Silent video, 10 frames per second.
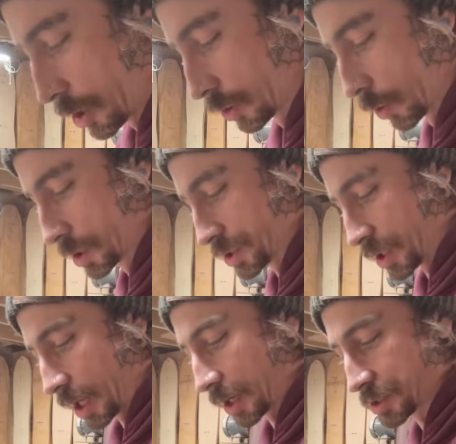Lords of
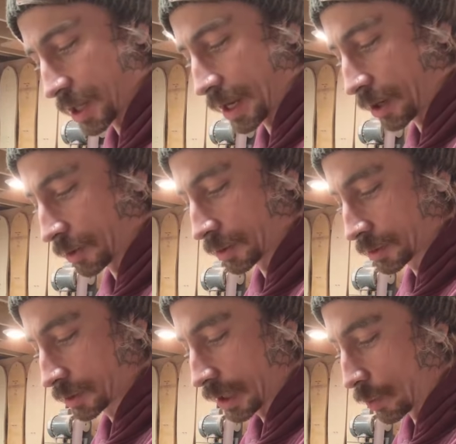Dogtown.
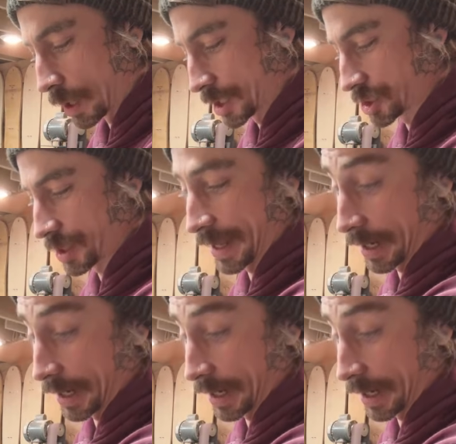I watched that